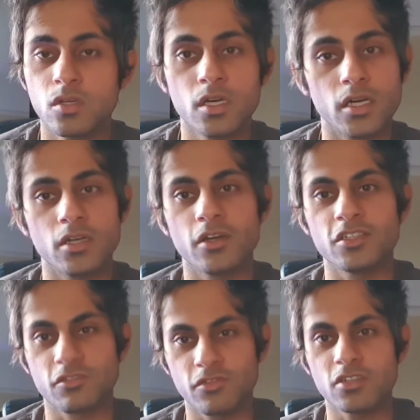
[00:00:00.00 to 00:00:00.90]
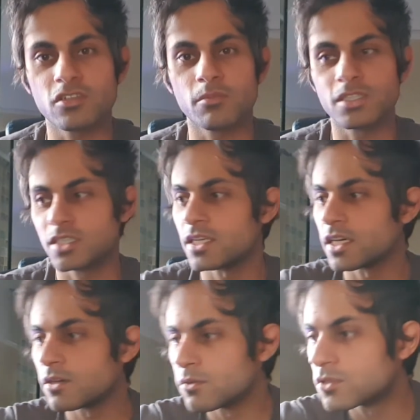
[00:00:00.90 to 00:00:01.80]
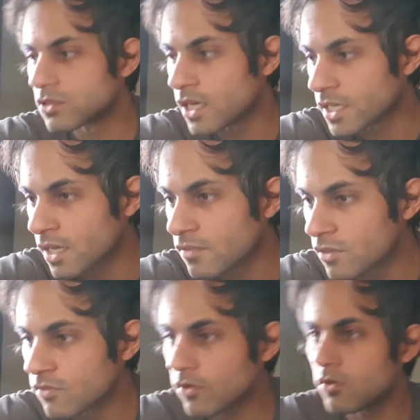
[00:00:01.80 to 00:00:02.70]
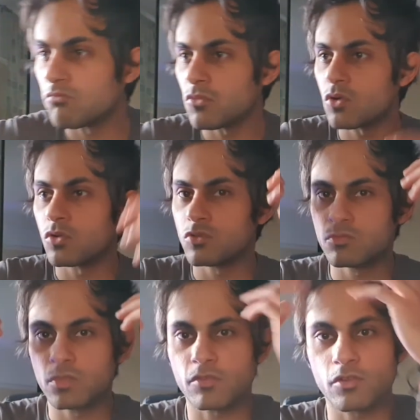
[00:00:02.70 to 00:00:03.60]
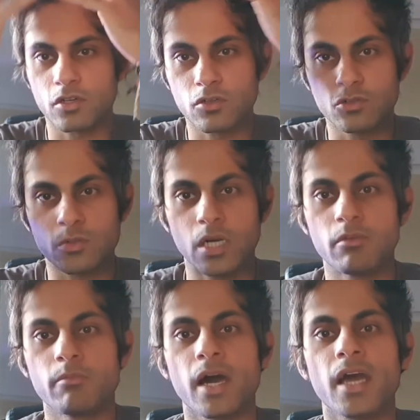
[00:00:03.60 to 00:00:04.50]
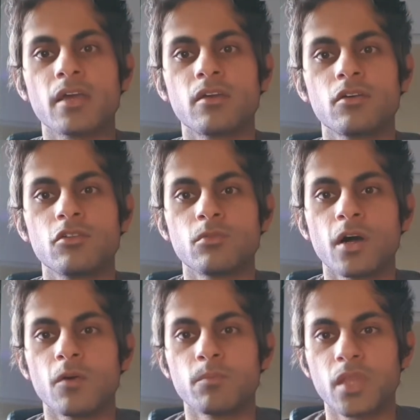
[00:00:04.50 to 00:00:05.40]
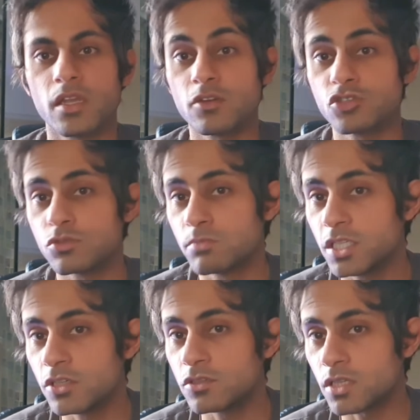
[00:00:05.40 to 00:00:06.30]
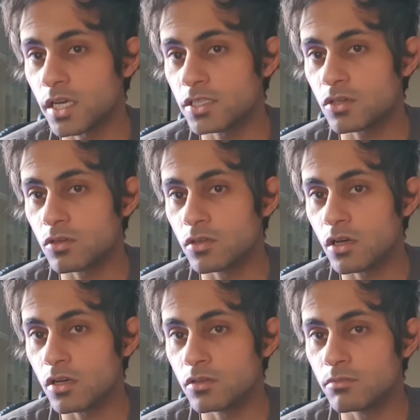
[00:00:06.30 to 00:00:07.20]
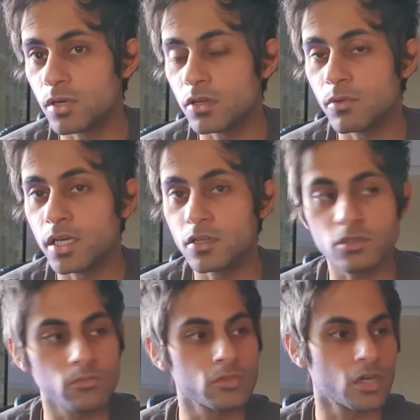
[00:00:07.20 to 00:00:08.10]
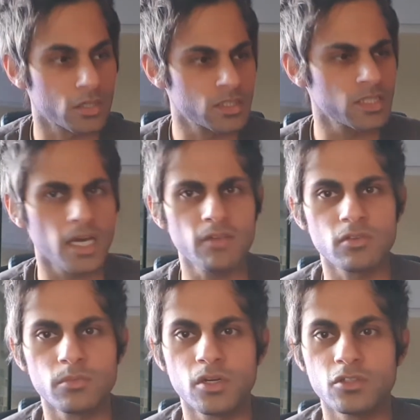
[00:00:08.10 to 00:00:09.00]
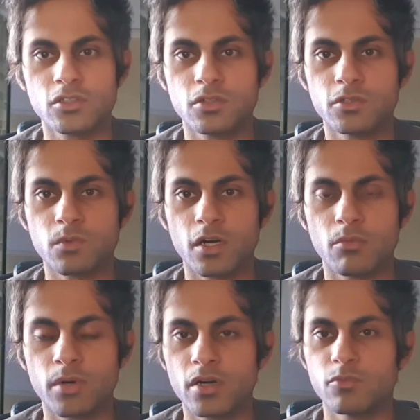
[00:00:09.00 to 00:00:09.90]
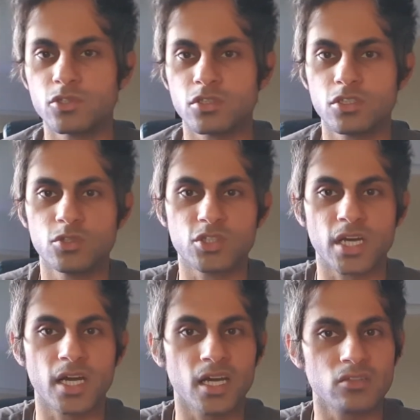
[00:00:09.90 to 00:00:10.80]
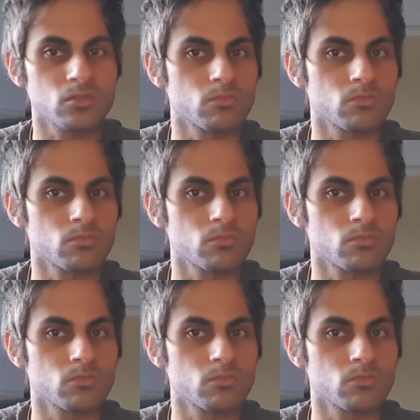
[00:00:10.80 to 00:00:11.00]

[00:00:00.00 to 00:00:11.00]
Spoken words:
And I noticed the first time I did it, it was like as if all my follicles were coming back as well. And that was just me using laser on their own, by the way, because I did have the minoxidil as well, but I wasn't using that as